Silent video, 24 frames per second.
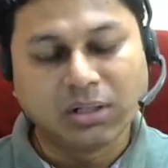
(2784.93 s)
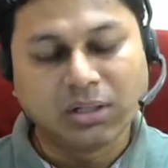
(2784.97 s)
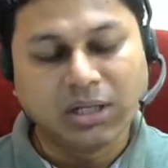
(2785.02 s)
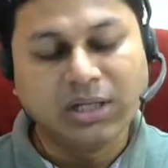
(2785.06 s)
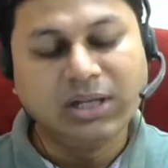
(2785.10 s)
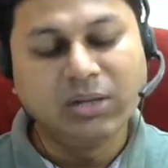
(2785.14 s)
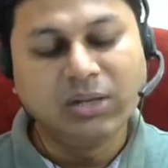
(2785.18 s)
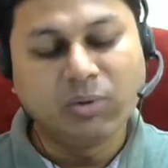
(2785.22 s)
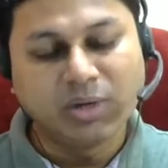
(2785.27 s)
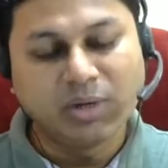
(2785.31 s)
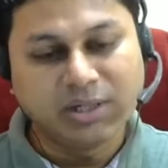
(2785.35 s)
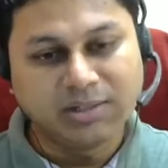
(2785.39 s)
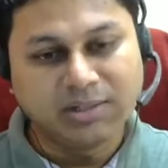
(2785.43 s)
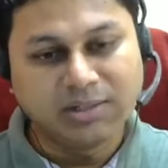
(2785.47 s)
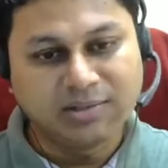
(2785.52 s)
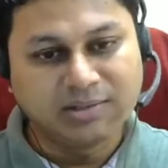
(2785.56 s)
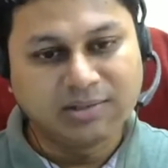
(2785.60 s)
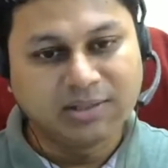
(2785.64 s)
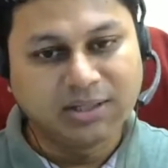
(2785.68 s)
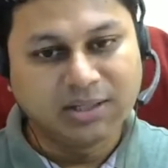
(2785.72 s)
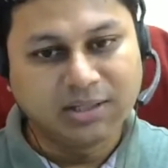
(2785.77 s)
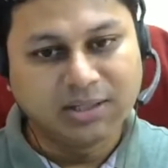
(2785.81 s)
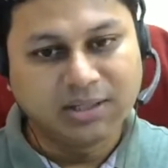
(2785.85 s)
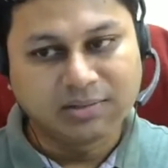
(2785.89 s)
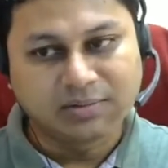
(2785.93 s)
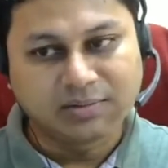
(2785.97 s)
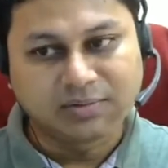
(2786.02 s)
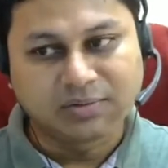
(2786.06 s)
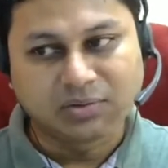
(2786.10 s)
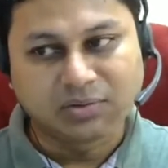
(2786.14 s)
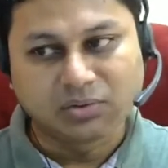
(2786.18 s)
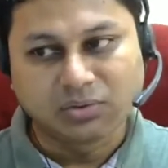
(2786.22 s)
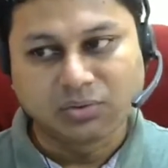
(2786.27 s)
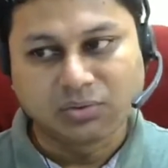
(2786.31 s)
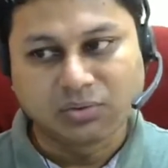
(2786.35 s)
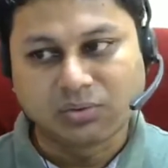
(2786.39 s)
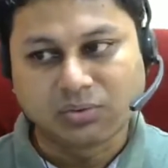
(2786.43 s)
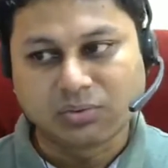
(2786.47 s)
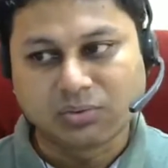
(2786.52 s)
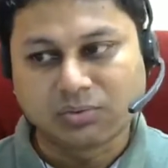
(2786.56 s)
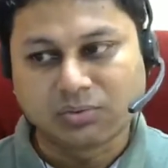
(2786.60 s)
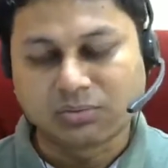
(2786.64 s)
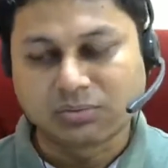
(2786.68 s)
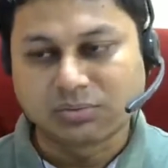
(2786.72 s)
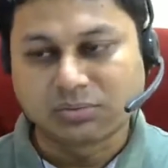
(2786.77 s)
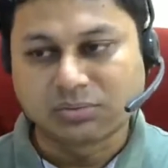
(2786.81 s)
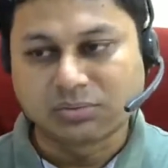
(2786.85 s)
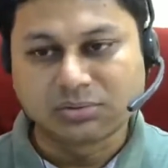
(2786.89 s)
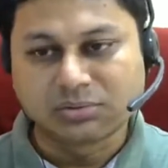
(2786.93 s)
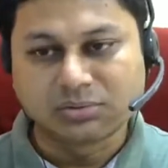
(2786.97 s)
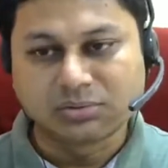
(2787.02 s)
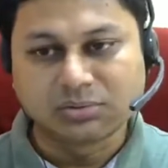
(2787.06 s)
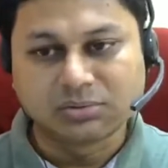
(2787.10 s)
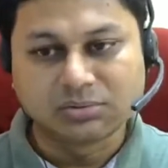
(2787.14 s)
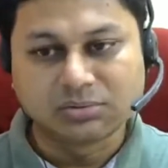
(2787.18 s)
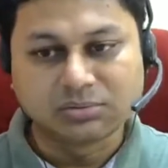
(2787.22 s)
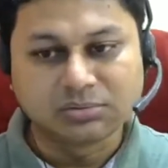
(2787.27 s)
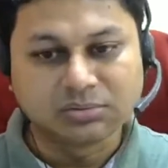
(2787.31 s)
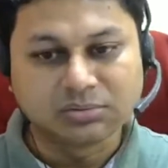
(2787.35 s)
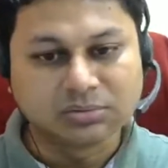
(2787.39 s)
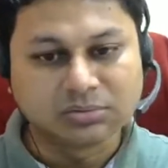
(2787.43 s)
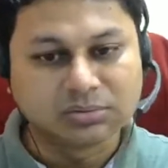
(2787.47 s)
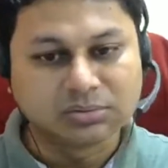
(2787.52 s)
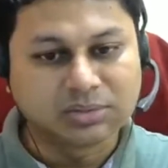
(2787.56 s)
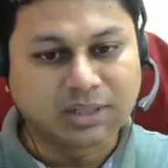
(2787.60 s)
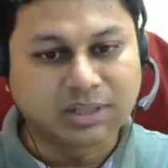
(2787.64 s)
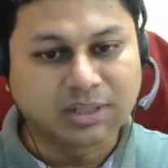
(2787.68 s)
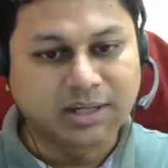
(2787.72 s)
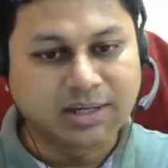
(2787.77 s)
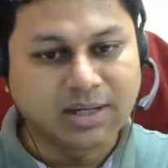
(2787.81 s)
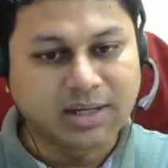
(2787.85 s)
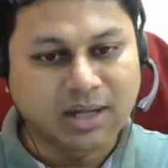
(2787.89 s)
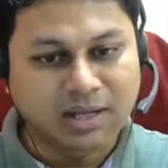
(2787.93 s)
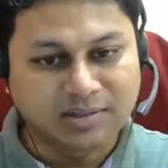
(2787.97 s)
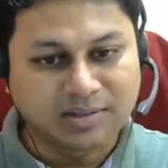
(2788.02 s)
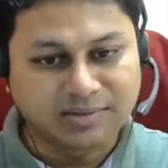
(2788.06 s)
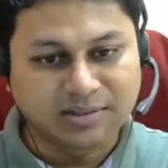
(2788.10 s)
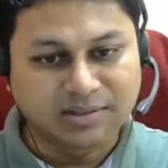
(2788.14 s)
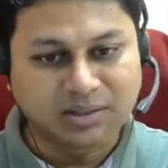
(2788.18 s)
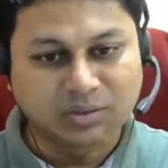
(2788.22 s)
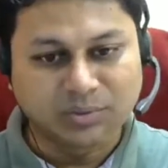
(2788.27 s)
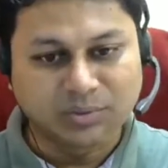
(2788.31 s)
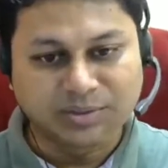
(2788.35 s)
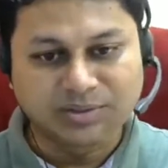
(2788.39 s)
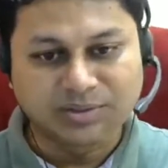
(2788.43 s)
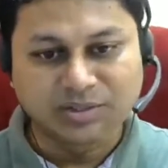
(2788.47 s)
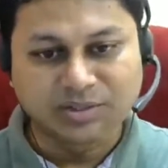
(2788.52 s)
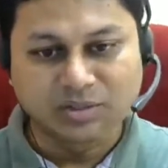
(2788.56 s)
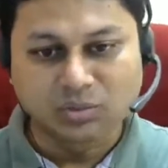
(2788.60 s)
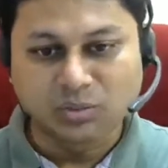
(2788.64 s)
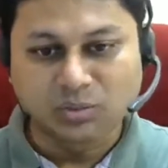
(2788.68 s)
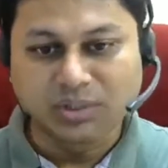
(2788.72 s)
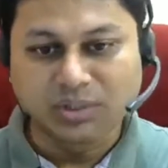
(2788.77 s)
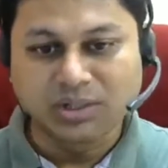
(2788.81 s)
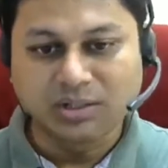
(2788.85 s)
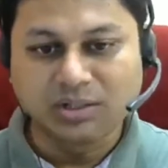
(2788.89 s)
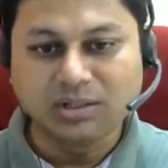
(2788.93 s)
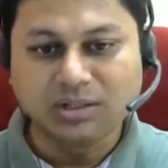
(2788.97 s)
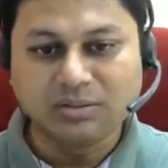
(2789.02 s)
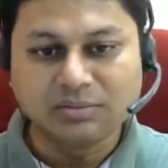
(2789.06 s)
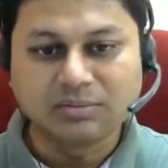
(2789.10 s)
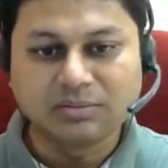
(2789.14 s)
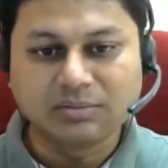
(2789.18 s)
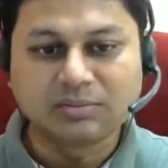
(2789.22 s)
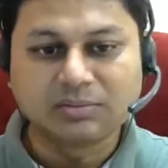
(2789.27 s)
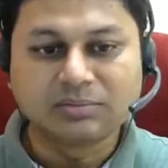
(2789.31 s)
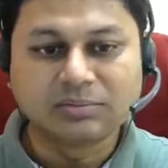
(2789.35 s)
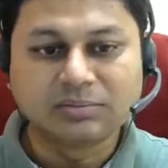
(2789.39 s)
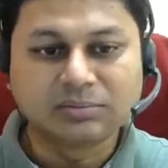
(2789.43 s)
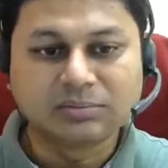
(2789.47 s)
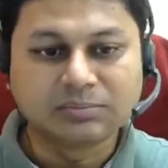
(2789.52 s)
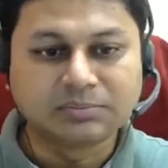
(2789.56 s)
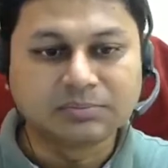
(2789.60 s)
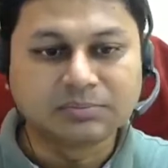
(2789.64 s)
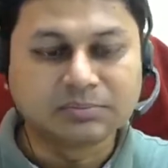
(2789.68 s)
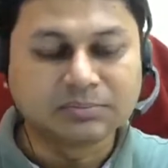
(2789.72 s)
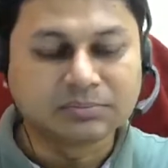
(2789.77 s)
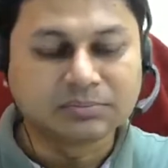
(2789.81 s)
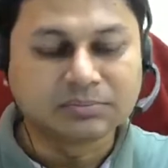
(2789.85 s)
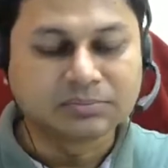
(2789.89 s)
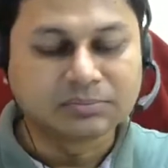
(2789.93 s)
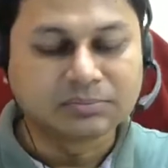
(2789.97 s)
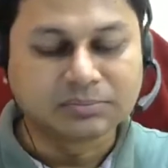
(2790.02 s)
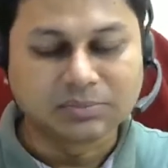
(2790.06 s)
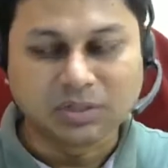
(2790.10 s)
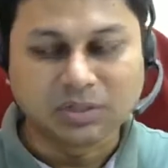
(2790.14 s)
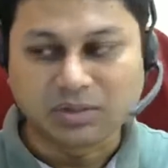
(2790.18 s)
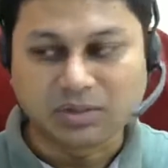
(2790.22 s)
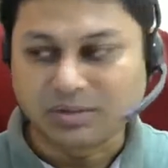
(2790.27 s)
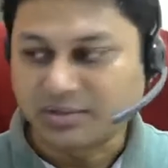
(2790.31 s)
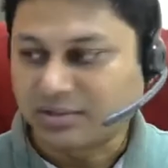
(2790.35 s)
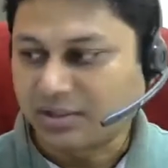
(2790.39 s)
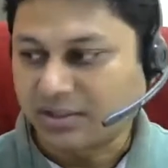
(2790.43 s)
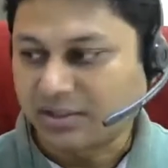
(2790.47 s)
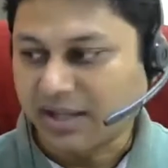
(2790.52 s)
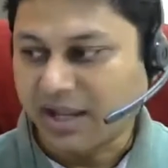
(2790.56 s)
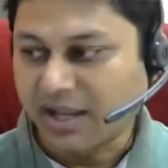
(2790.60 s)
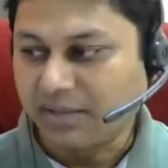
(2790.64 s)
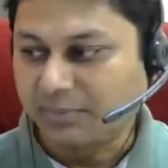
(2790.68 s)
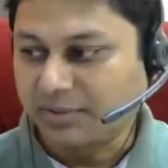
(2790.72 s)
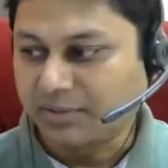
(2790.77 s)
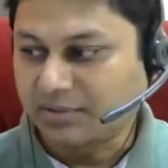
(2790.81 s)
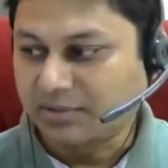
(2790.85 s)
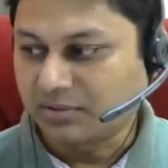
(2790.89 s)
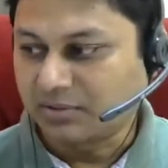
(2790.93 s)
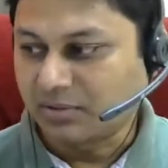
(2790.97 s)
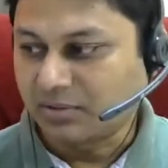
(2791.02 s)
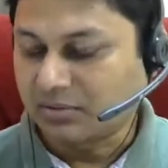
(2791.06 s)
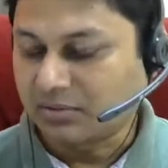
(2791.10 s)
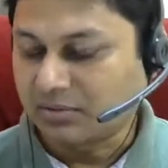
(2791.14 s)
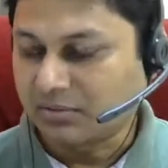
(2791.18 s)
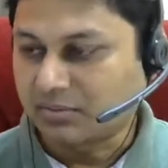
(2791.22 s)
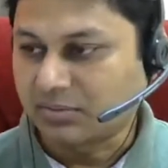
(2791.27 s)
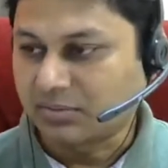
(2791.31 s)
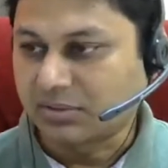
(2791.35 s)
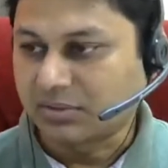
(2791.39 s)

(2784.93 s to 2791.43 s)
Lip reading: anyone is there, so they can ask the question quickly, because the time is not